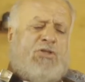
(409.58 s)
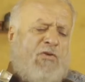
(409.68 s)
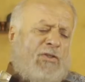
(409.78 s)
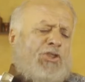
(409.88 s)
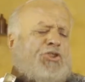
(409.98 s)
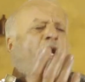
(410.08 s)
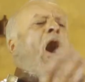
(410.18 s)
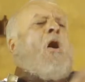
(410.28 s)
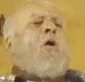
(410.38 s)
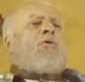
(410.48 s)
give it a
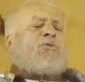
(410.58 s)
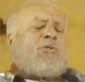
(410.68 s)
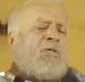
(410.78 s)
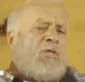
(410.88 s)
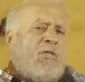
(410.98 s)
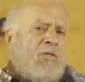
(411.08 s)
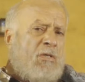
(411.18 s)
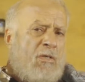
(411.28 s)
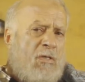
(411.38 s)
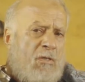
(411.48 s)
shot
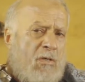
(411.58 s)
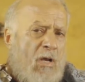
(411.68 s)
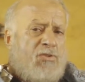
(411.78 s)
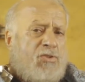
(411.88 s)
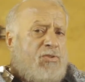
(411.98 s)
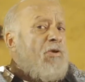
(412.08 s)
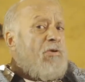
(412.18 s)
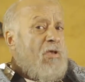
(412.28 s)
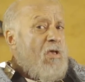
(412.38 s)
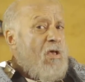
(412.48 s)
and
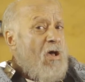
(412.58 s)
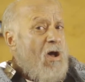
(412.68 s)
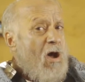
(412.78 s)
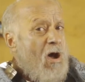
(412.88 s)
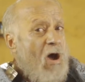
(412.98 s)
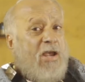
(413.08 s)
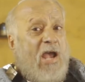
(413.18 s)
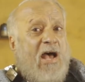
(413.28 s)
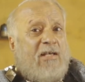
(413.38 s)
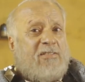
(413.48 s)
say,
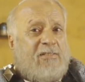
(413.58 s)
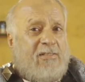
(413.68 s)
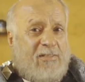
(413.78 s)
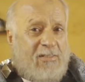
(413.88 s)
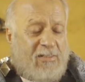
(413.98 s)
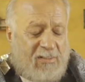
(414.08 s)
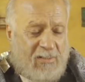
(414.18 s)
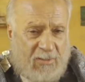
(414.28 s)
hi-yas.